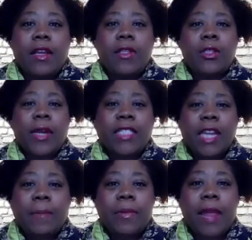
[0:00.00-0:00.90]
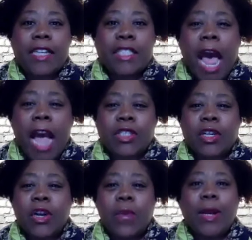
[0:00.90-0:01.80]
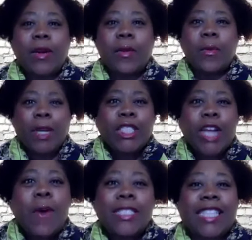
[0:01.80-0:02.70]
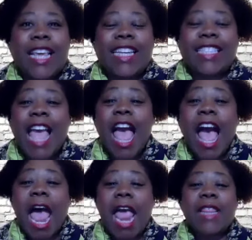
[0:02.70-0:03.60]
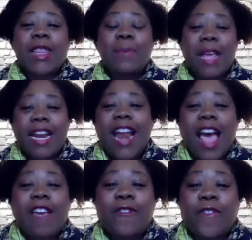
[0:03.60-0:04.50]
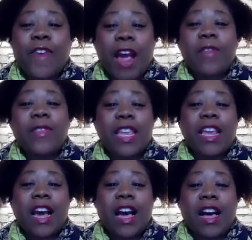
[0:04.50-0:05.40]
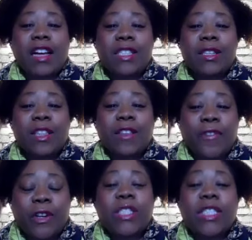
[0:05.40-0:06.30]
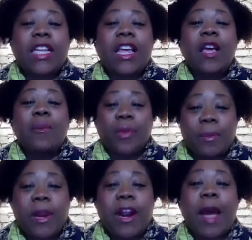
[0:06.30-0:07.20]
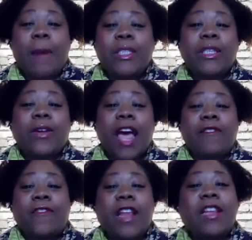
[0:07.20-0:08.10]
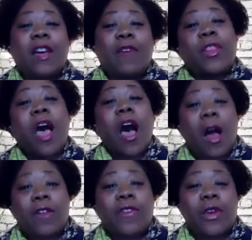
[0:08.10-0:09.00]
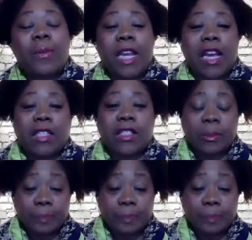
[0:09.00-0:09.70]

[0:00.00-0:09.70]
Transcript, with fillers: who's dressed up like a doctor. What show is this? And the minute I found the first premiere episode, I fell in love with all of you, because